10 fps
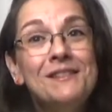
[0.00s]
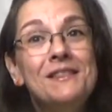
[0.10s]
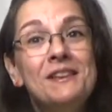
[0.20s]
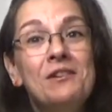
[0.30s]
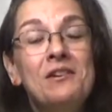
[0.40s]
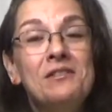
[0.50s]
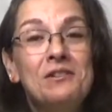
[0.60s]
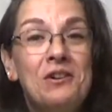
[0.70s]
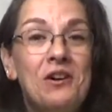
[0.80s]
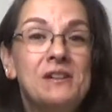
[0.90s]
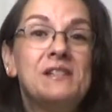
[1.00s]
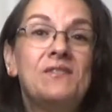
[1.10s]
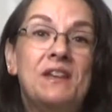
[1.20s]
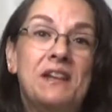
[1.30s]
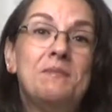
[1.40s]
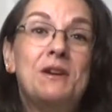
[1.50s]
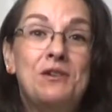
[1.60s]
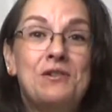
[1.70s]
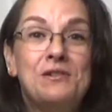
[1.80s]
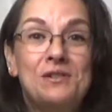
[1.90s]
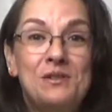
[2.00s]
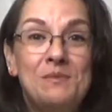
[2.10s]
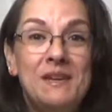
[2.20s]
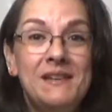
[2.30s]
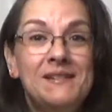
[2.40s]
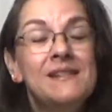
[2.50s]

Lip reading: than on the cost of getting my yarn to me.